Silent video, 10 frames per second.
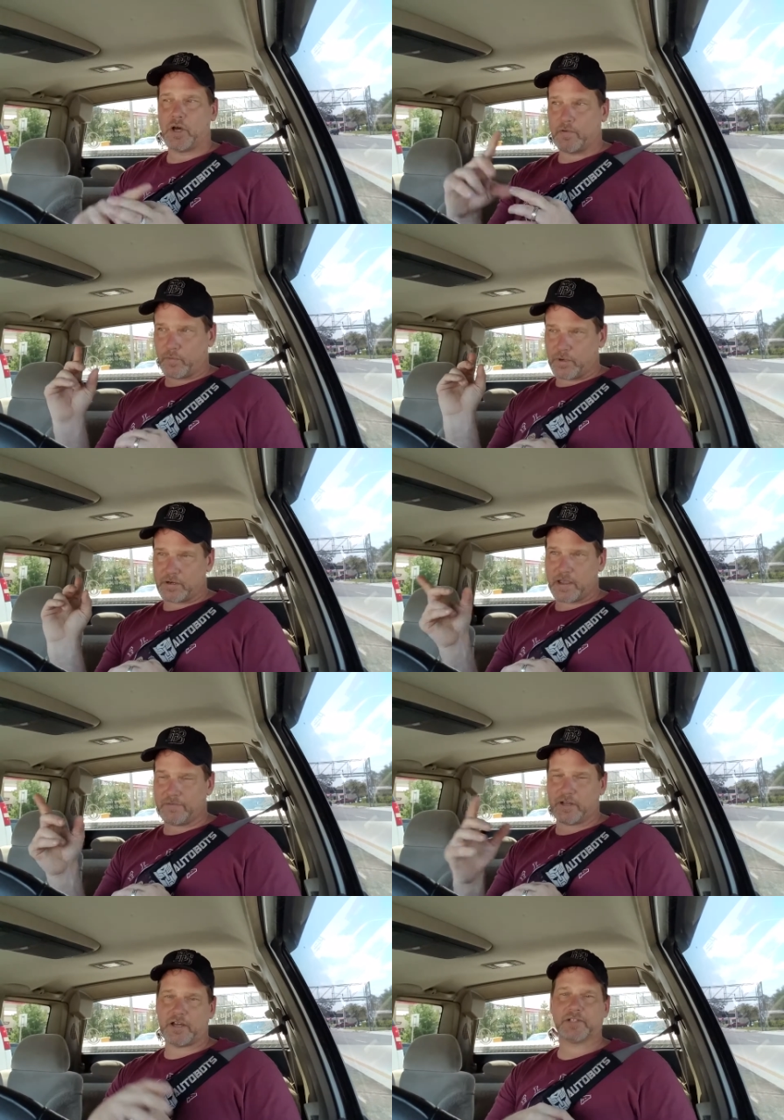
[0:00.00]
over Winter
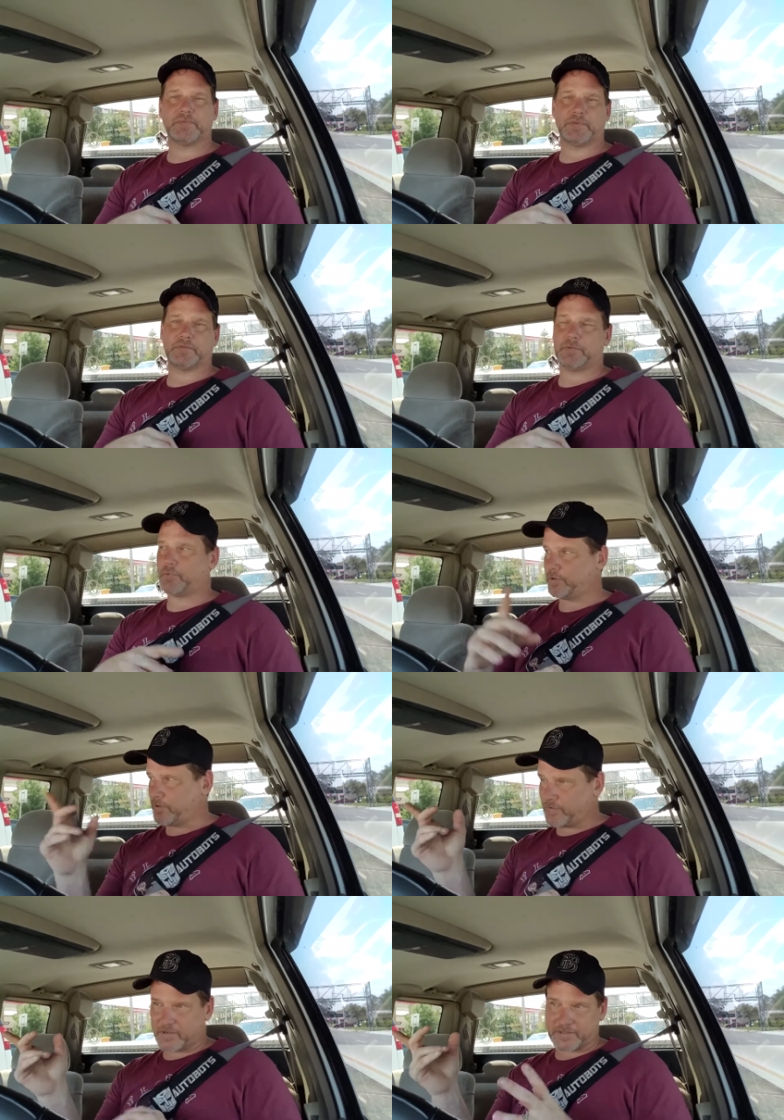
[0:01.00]
Haven Hospital. I'm
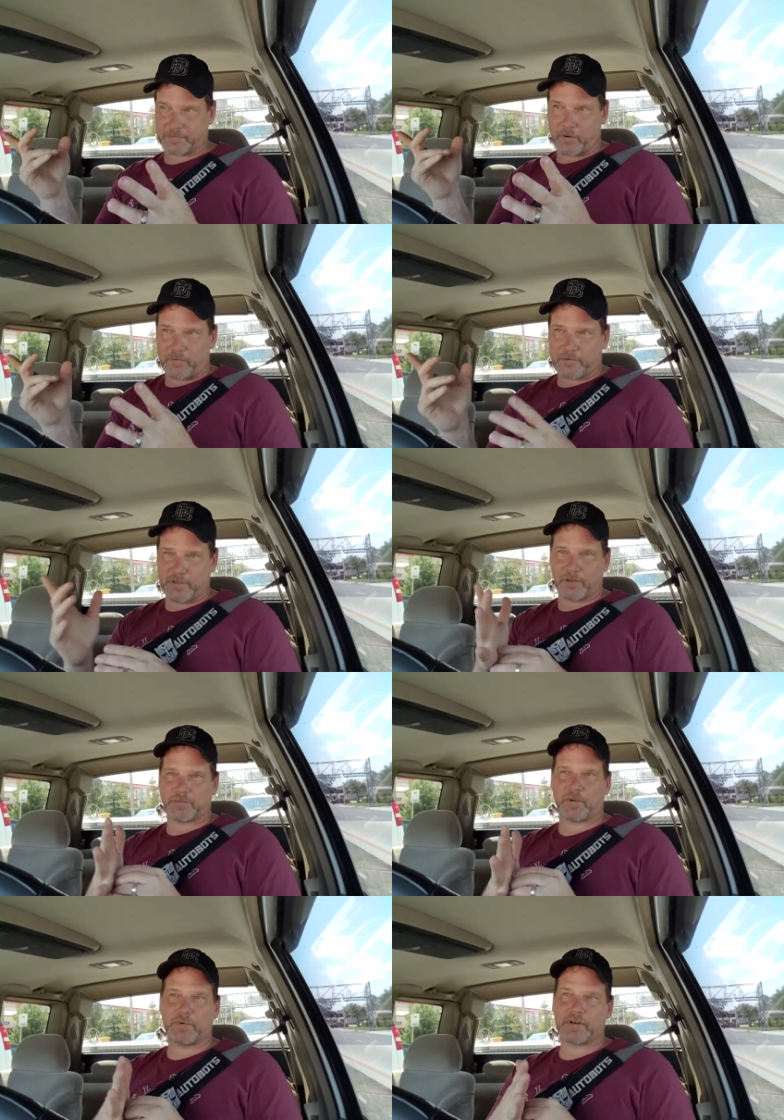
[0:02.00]
pointing over because I'm over close
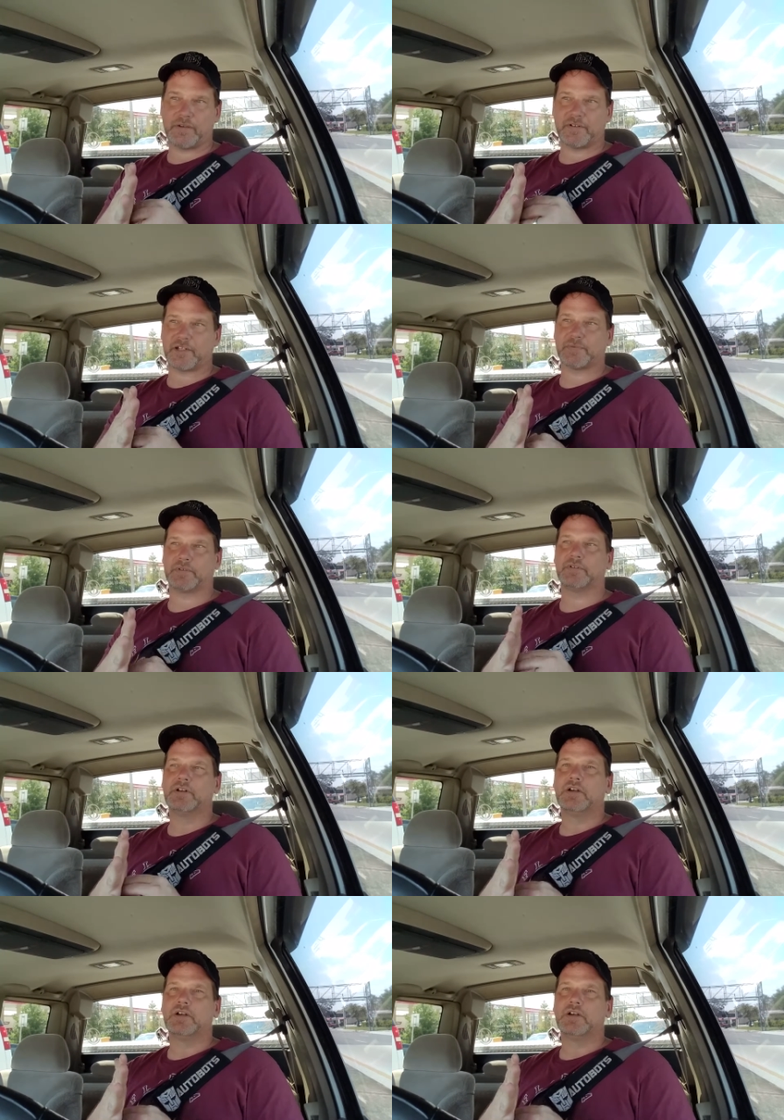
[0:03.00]
to Winter Haven Hospital.